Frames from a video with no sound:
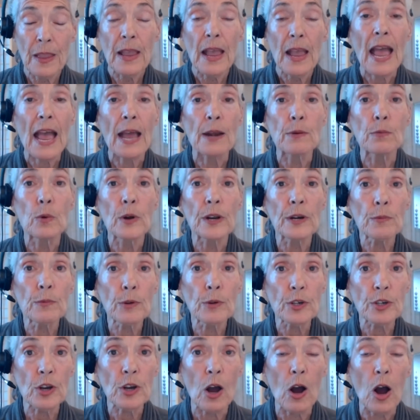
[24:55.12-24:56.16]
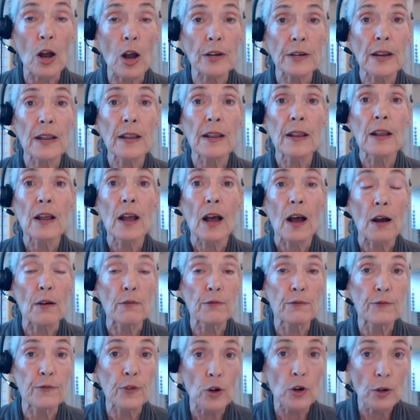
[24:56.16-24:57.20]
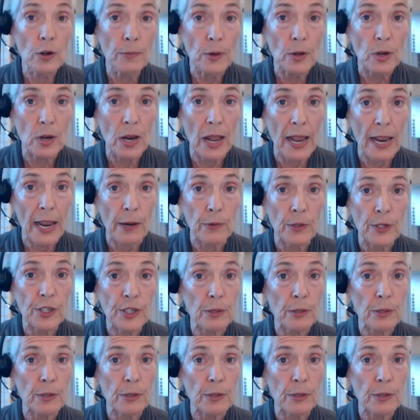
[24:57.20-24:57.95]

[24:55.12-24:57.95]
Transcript: And when we're taught a verbal language,